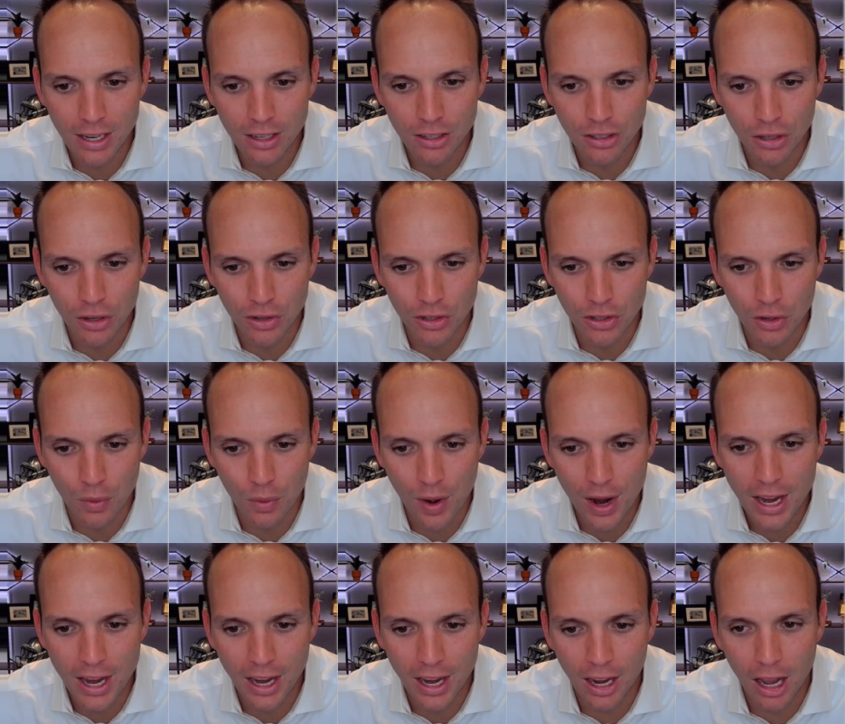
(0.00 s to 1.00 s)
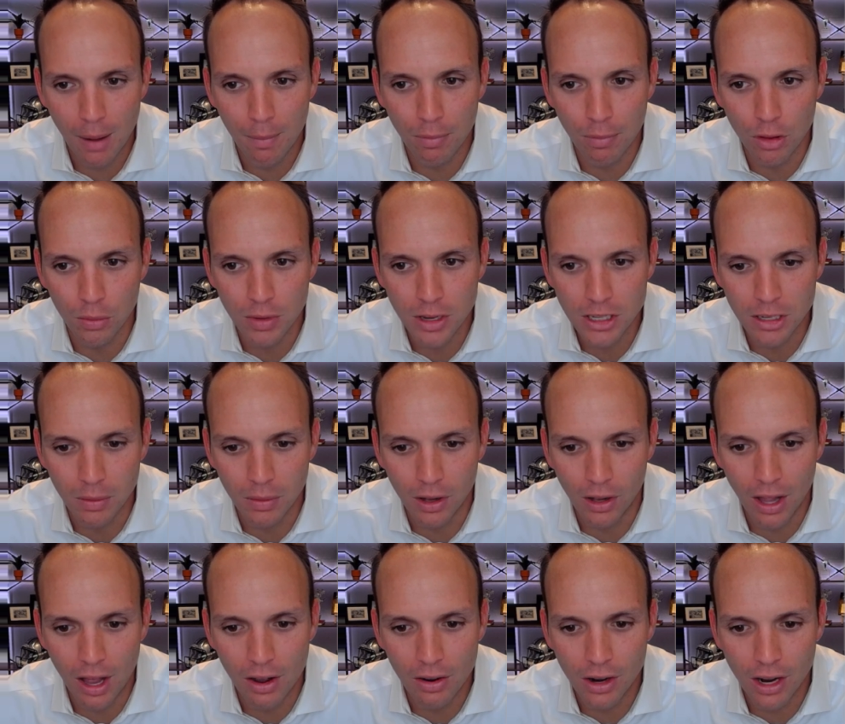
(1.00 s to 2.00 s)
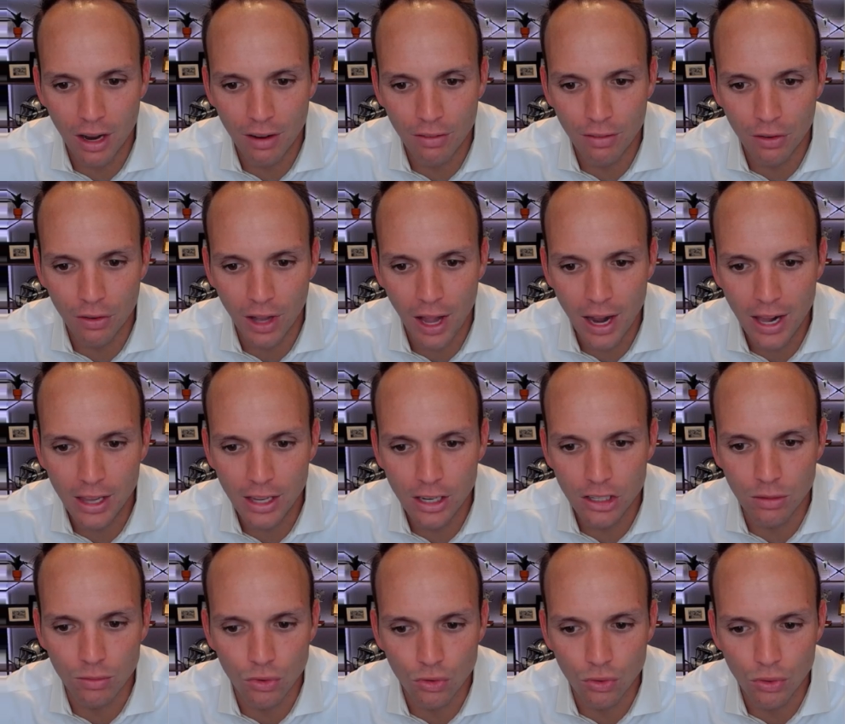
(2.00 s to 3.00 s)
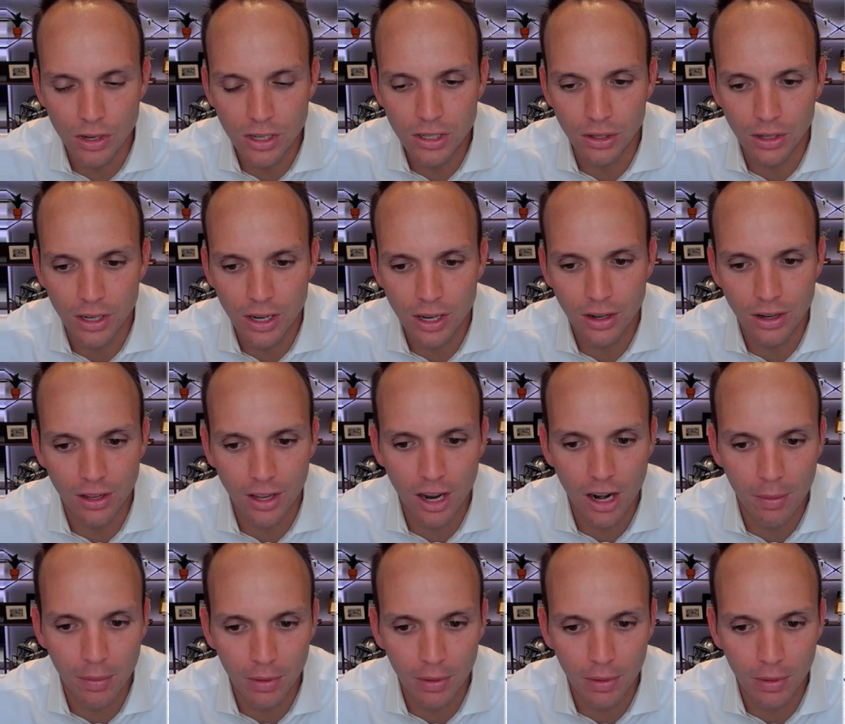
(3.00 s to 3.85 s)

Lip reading: So as you're waking up, there'll be some cloud cover, likely some drizzle here and there.